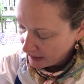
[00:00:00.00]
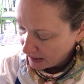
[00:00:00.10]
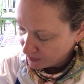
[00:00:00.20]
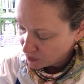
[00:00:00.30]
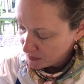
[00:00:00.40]
I
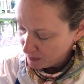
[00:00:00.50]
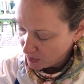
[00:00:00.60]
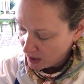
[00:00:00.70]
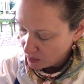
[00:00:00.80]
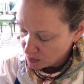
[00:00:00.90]
don't remember
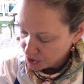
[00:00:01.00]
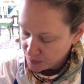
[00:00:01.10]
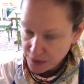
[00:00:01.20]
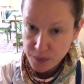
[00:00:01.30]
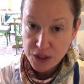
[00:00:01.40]
how old she
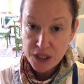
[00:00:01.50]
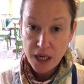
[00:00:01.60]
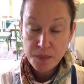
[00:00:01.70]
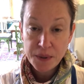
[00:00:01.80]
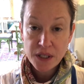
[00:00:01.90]
was when she
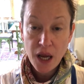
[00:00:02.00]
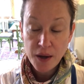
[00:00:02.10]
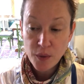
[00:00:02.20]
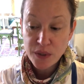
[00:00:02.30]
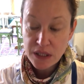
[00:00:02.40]
died, but
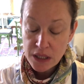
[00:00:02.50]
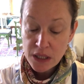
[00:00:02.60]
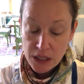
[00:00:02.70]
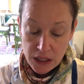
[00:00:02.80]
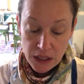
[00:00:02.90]
it was,
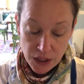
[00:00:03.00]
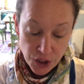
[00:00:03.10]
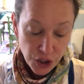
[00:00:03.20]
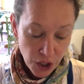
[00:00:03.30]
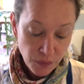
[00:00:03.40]

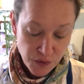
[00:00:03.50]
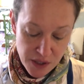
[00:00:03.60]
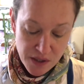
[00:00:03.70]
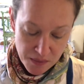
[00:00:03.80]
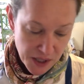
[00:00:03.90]

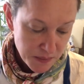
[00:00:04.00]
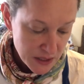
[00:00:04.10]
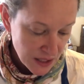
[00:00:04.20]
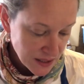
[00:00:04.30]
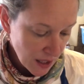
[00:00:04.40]
sometimes
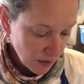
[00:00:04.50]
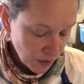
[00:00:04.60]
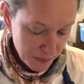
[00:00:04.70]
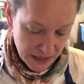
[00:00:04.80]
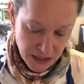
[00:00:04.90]
things got a
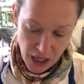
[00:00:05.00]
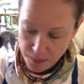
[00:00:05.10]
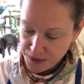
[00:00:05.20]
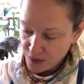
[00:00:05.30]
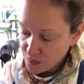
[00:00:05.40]
little mixed
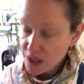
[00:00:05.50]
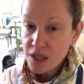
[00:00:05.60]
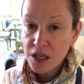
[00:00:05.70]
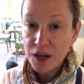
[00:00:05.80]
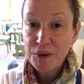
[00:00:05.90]
up. So,
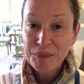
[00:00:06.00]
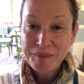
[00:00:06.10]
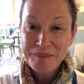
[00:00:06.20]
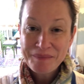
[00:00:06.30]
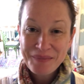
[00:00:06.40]

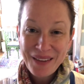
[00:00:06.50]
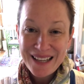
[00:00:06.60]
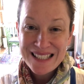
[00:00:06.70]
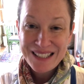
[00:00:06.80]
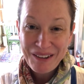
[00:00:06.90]

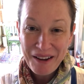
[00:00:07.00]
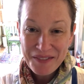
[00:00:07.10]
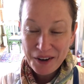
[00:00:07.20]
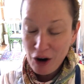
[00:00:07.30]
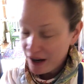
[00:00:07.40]
I still have
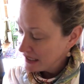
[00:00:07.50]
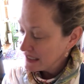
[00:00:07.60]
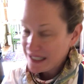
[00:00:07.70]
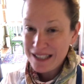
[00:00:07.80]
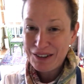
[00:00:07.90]
the card
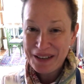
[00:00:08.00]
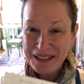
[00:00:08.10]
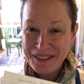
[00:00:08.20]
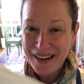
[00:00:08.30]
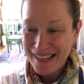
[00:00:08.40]
because it's her
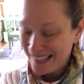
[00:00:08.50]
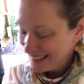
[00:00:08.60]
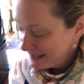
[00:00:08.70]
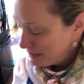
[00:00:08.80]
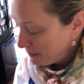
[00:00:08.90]
handwriting.
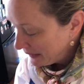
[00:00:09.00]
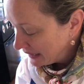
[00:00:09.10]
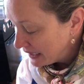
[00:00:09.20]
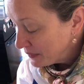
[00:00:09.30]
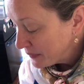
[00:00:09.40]
But
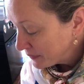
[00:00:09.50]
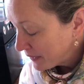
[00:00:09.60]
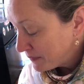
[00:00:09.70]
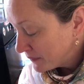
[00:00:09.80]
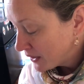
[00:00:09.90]
anyway, we're
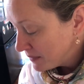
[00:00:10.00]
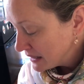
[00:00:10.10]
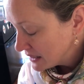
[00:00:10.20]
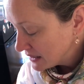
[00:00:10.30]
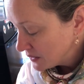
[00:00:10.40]
going to
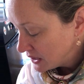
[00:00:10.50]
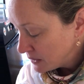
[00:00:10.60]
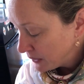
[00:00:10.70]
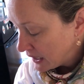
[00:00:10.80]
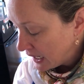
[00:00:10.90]
make this
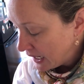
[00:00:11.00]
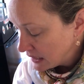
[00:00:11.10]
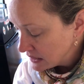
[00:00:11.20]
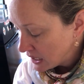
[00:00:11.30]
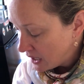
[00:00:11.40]
zucchini bread.
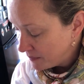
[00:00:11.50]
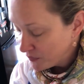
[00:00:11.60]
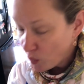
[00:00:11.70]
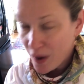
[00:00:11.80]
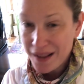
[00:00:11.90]
And
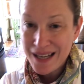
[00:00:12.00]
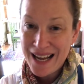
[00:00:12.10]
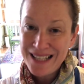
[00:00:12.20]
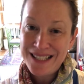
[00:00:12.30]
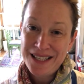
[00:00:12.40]
one of the
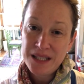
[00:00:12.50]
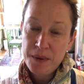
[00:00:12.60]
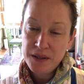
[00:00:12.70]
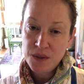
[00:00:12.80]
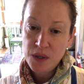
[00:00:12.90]
nice things
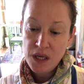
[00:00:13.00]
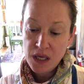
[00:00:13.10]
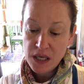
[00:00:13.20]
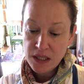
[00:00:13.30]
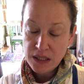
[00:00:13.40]
about
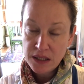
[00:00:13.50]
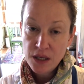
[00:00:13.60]
zucchini